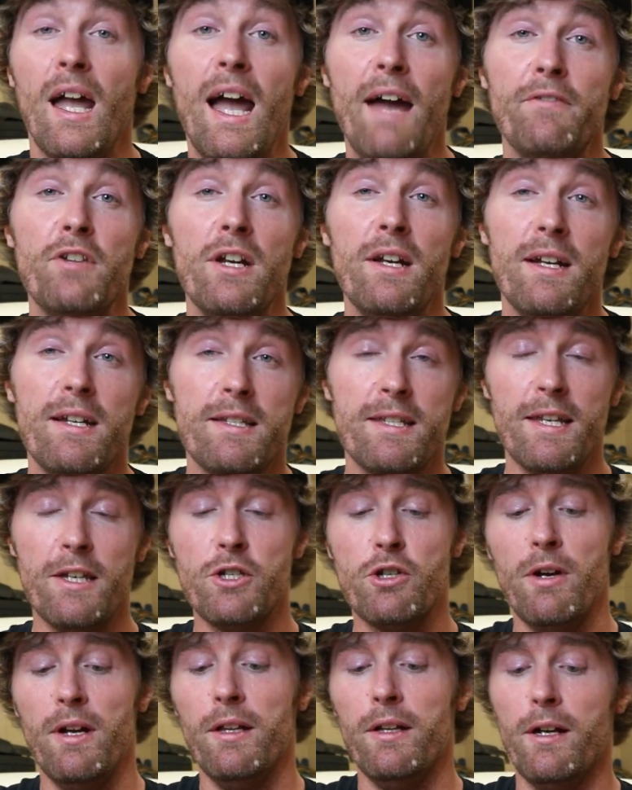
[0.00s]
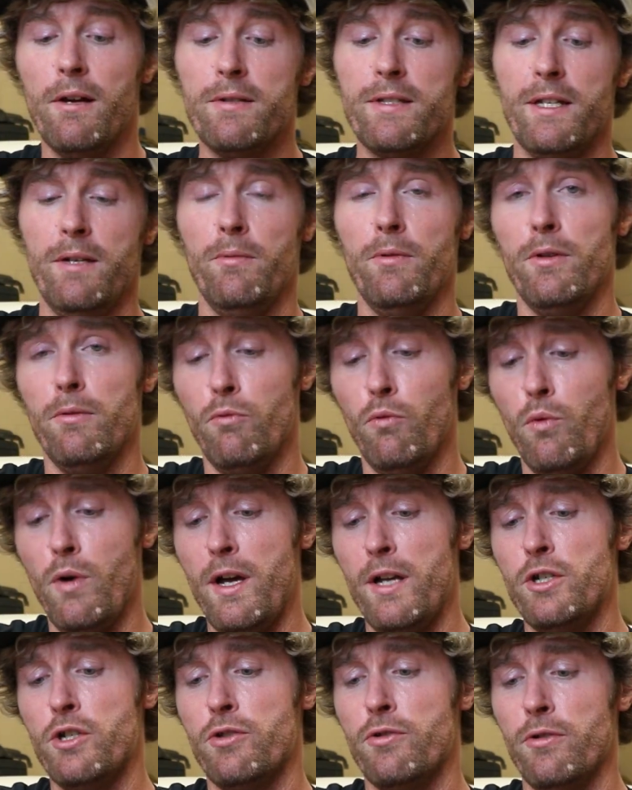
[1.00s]
After hitting said trailer, I was able to
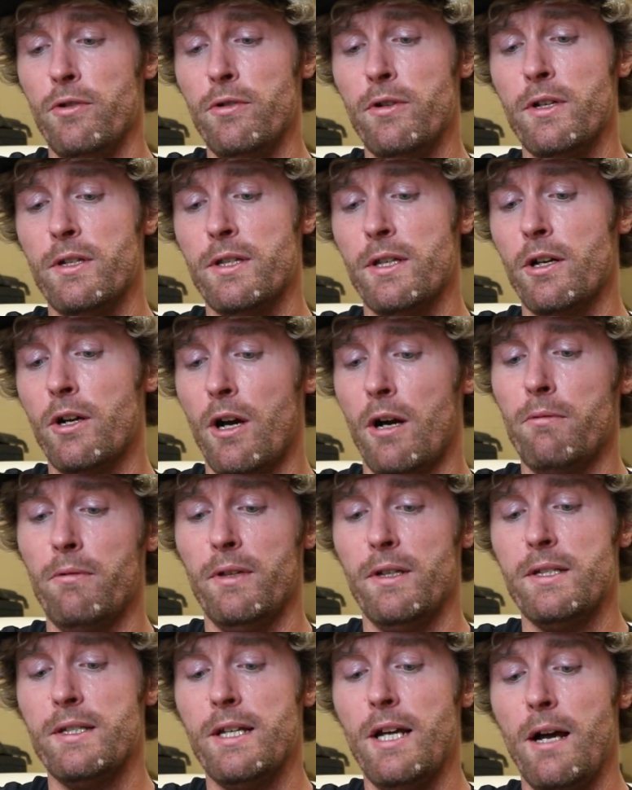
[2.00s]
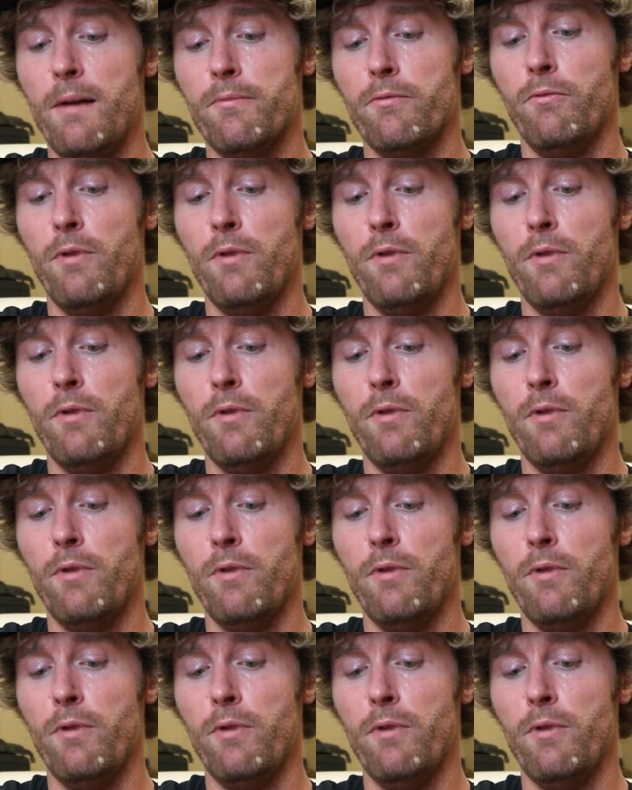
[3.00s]
wedge through because the guardrail had stopped,